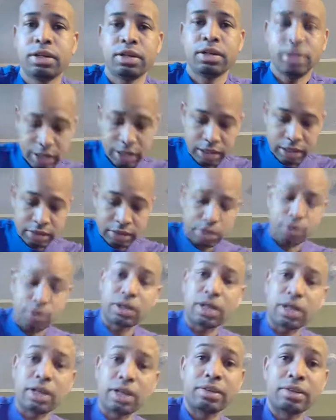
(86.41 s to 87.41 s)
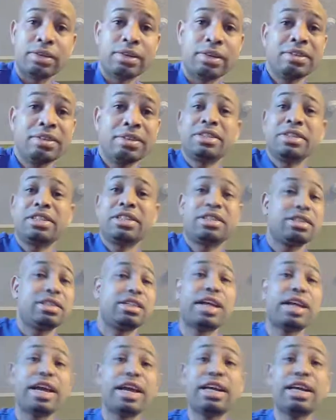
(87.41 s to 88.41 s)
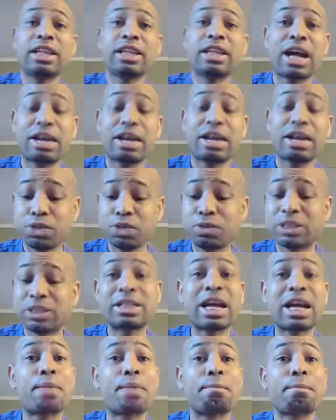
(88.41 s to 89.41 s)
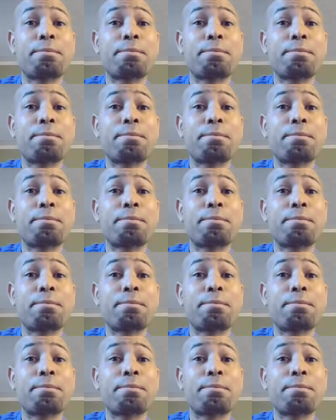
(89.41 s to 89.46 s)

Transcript: And so today's live show is not